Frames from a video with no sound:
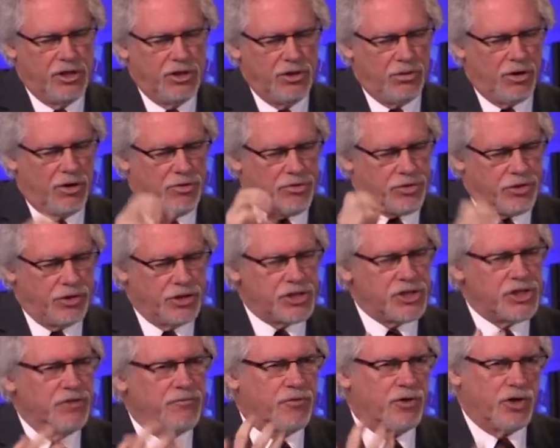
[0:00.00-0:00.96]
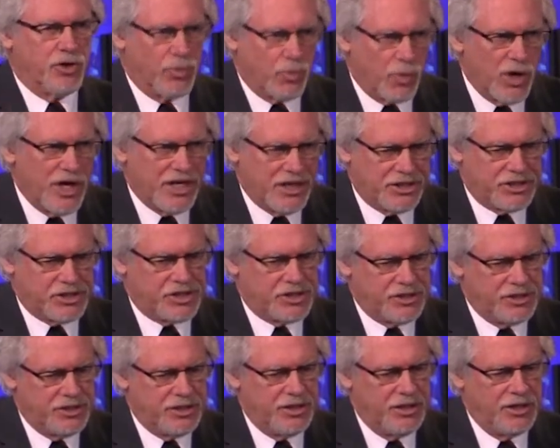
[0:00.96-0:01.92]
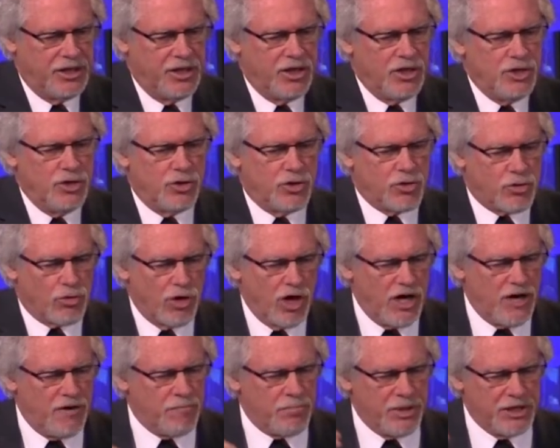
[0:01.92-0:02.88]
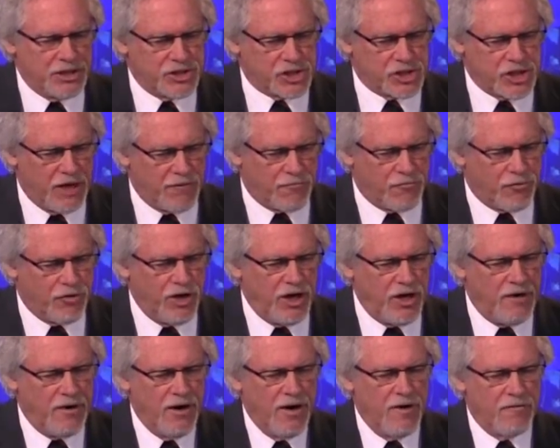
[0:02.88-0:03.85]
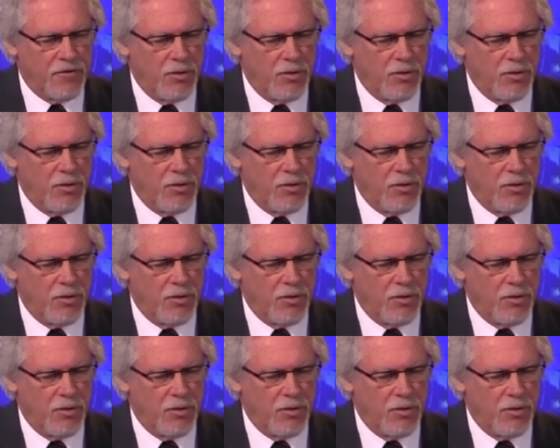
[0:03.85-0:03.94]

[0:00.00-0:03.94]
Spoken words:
You are thirsty for grace. You crave being set free